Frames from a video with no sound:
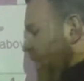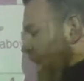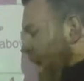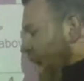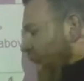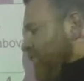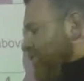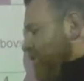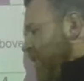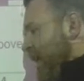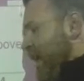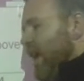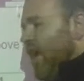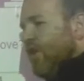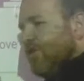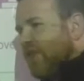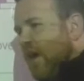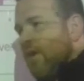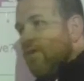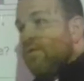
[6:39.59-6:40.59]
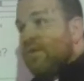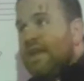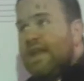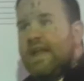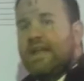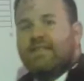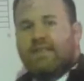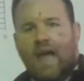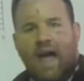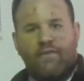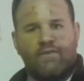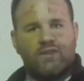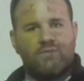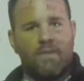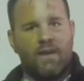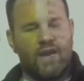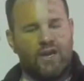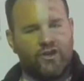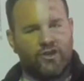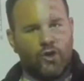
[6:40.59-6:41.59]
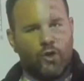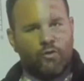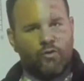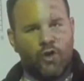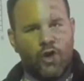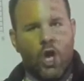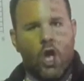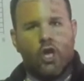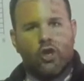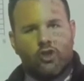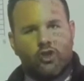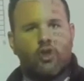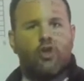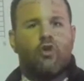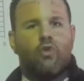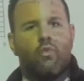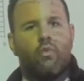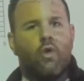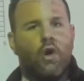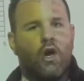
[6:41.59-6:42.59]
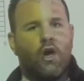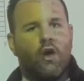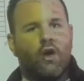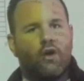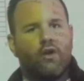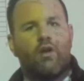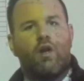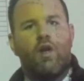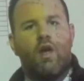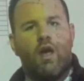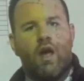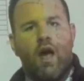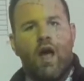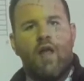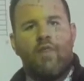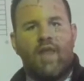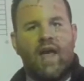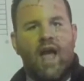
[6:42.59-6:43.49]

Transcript: they actually don't need to have as many children to work uh,